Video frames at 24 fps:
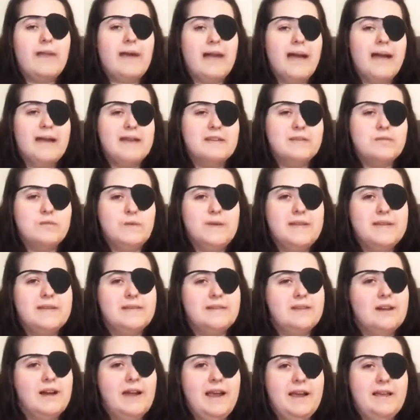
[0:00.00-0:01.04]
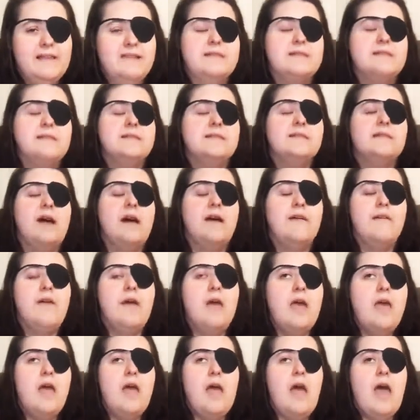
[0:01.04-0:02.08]
Like I had to squeeze their hands and stuff.
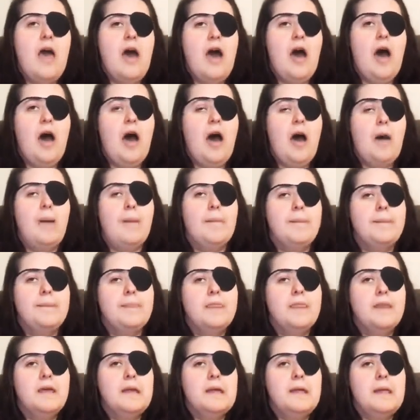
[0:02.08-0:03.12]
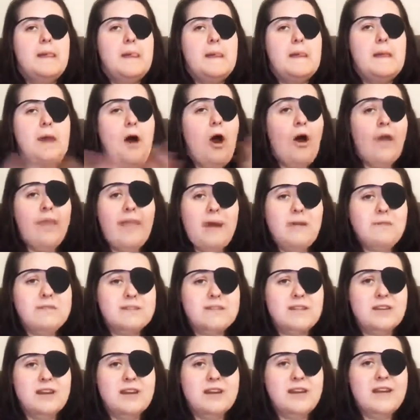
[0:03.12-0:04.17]
All that was
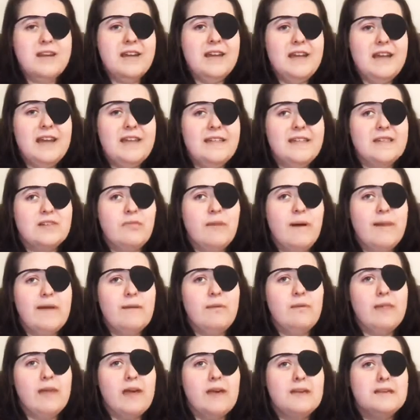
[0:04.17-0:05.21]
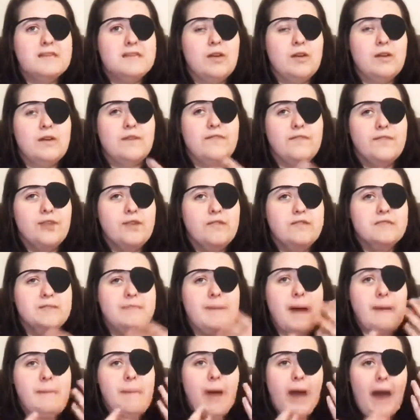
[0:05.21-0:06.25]
good, and that's why they were like so confused
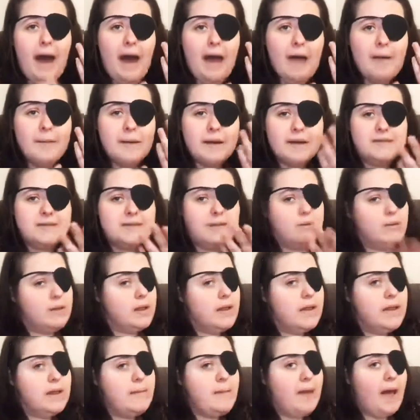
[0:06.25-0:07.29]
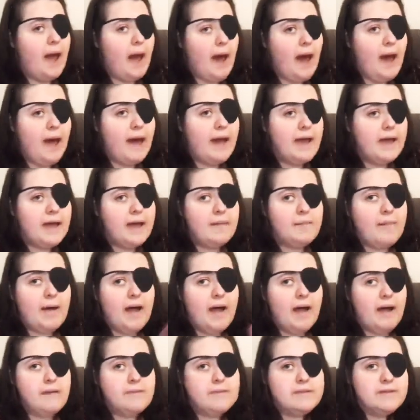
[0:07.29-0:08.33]
by my eye, because they were looking at my eye and my
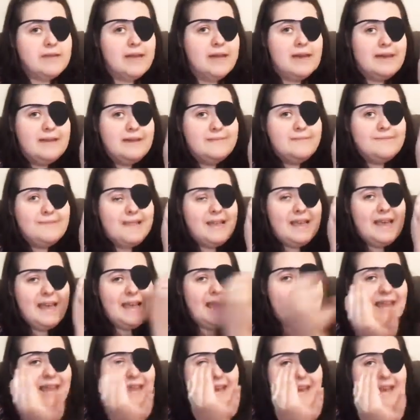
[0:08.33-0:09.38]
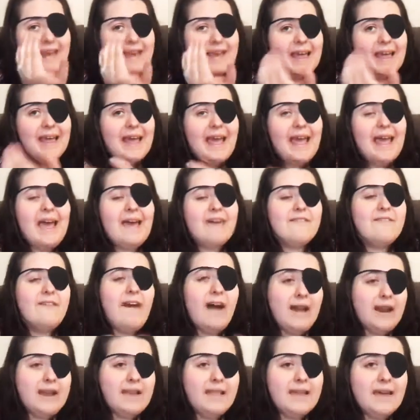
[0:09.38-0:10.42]
eye was like in. And
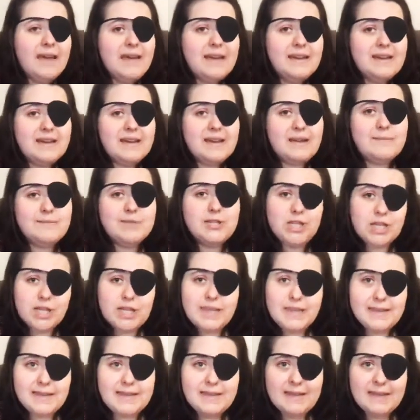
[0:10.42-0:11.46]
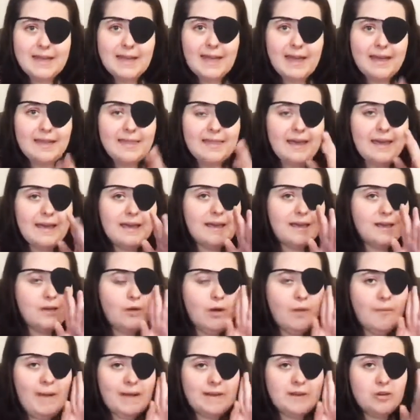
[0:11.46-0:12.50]
finally it ended up chilling and like
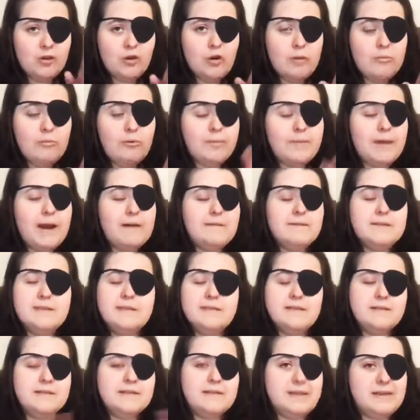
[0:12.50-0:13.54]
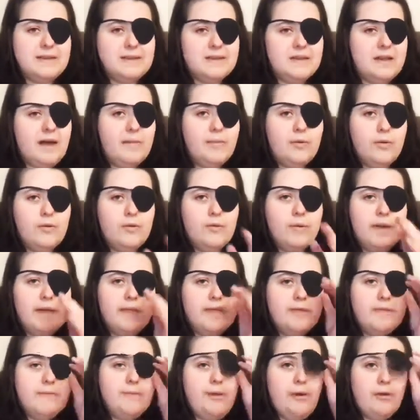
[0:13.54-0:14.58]
going back to normal, but I was still seeing double
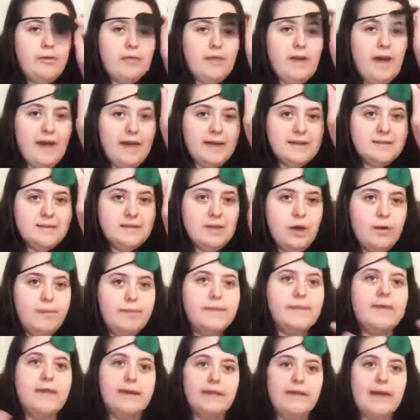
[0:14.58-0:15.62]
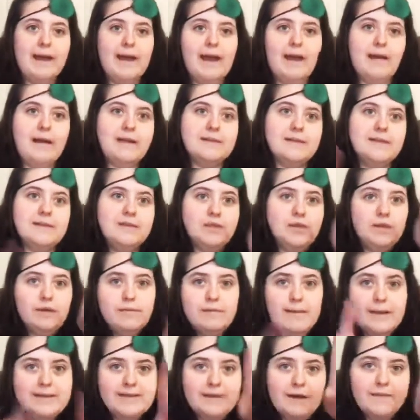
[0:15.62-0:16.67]
with both eyes open. Like right now I see 2 of
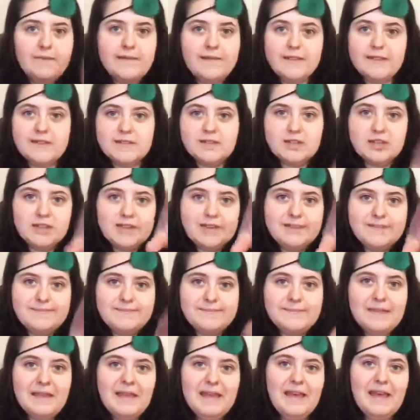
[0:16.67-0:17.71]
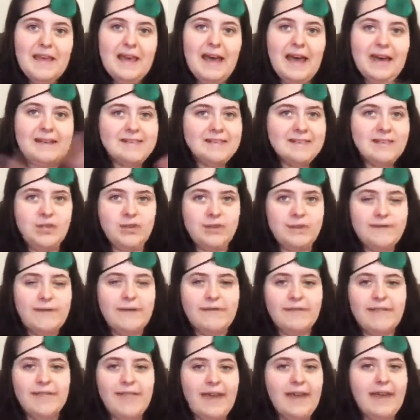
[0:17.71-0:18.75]
myself in the screen. I see 2 of
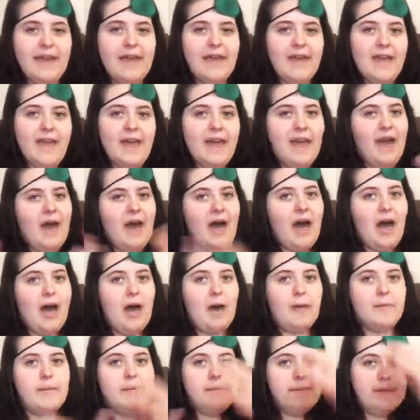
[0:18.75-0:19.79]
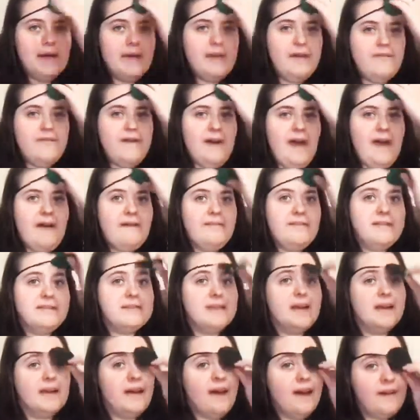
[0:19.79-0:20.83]
everything. But if I have this
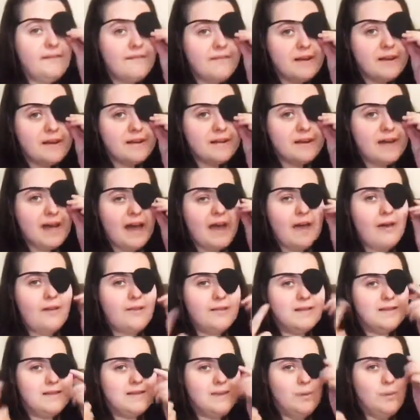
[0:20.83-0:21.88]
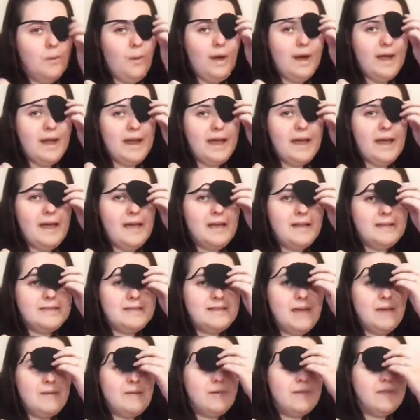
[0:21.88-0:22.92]
eye covered, I only see 1, and
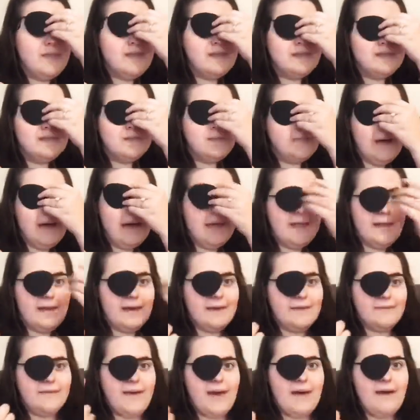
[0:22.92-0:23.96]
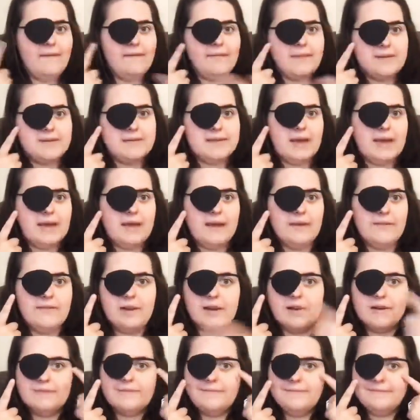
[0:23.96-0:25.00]
same with this way. Like if I have this eye
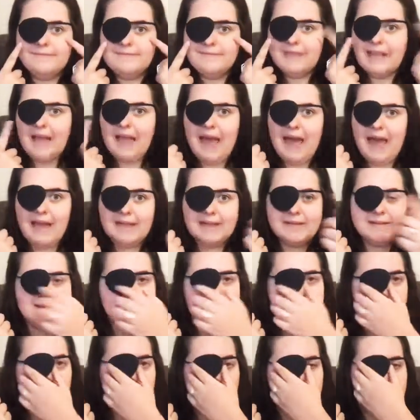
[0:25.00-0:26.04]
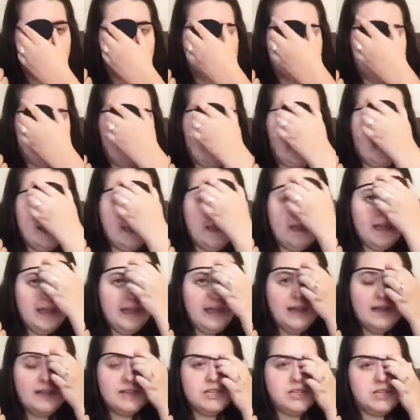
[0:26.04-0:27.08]
covered, I can see fine with this eye.
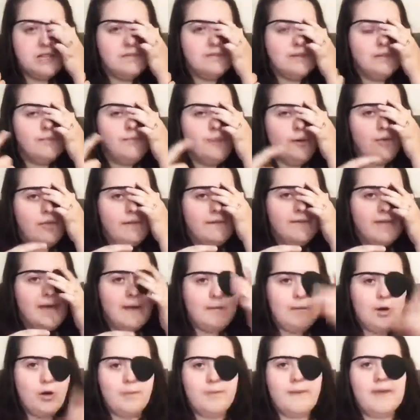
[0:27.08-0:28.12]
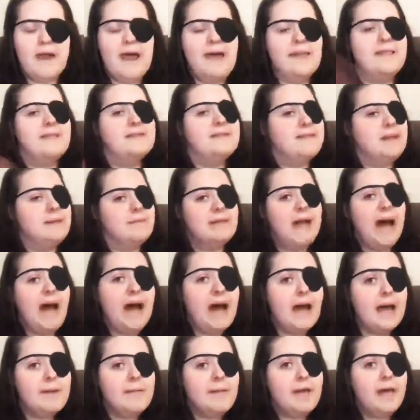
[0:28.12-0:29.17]
It's just with both of them open at the same
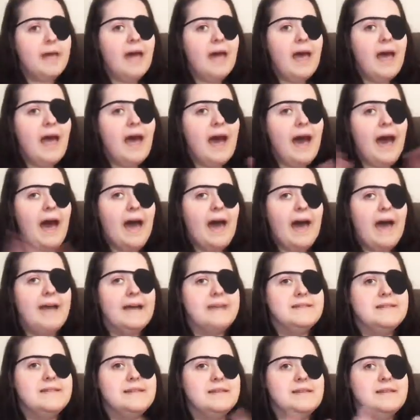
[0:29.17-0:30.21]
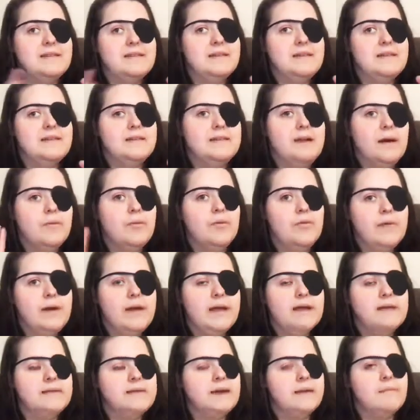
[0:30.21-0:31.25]
time, I see double,
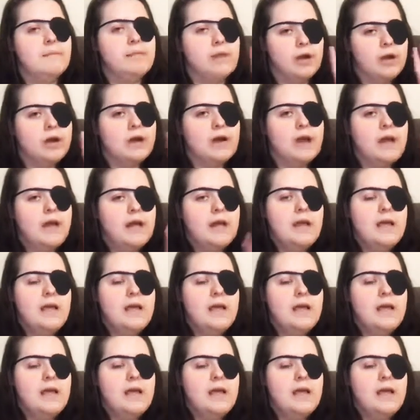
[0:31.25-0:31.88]
and it's like blurred.